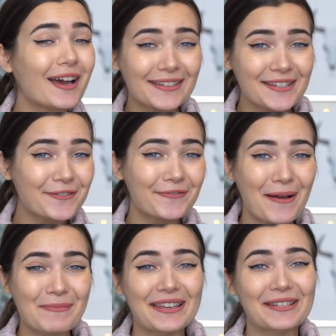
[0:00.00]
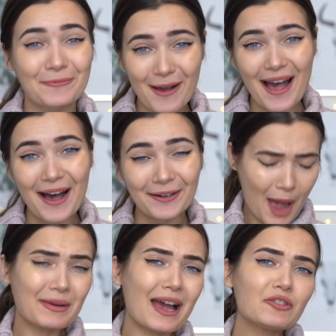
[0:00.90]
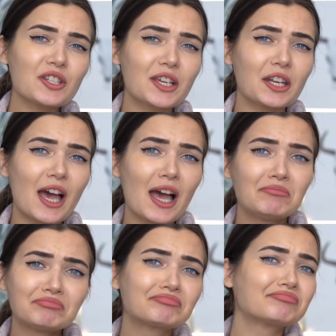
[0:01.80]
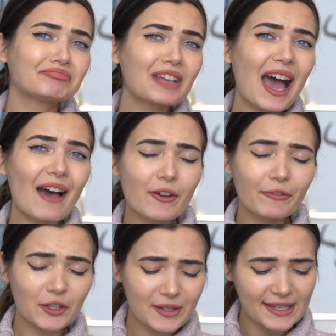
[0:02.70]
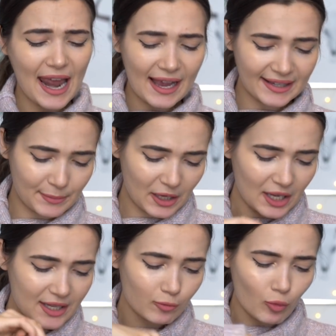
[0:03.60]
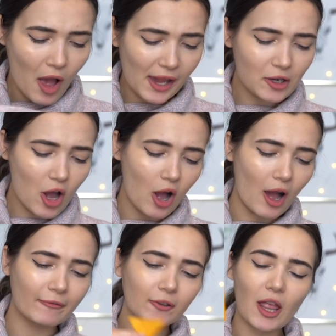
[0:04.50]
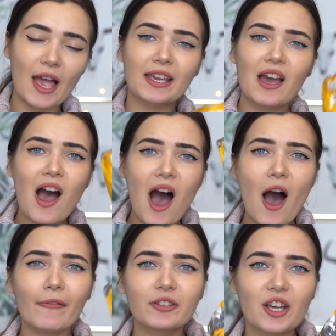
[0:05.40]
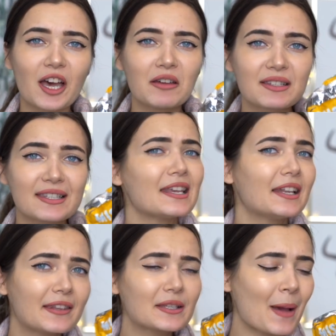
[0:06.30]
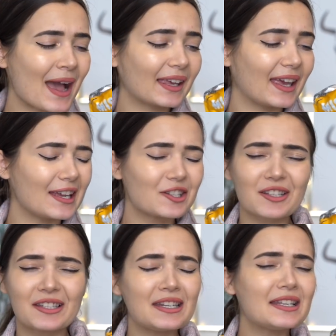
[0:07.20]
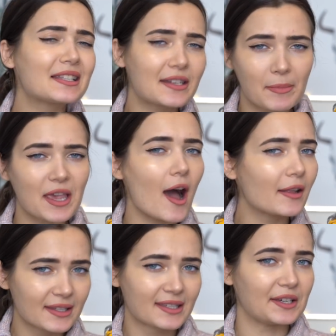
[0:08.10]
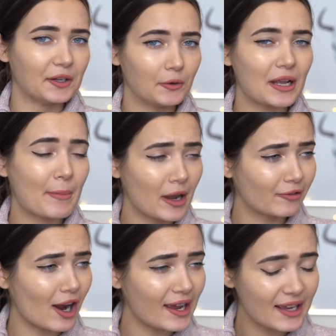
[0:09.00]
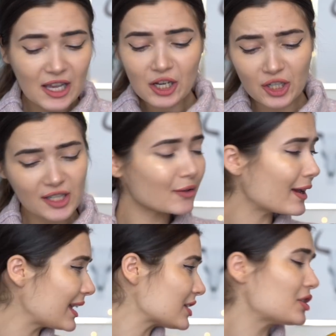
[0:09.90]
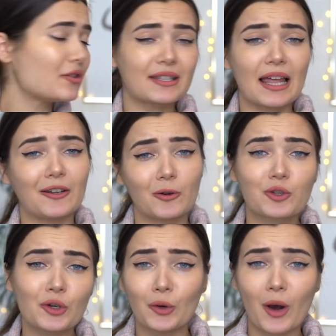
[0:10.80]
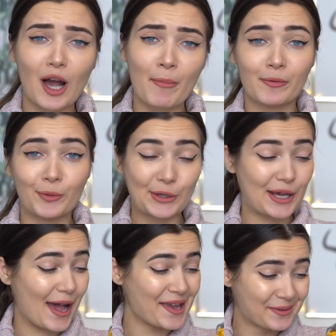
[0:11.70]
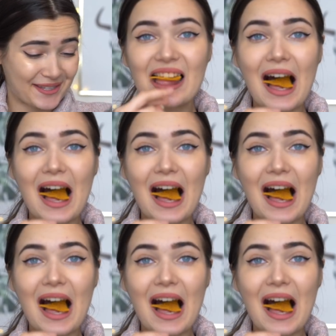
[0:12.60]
dinosaur family as well. I'm now just gonna have a few snacks because why not? I feel like after sealing this packet, it just needs to be unsealed, am I right? Just so I get to use that little tool a couple more times.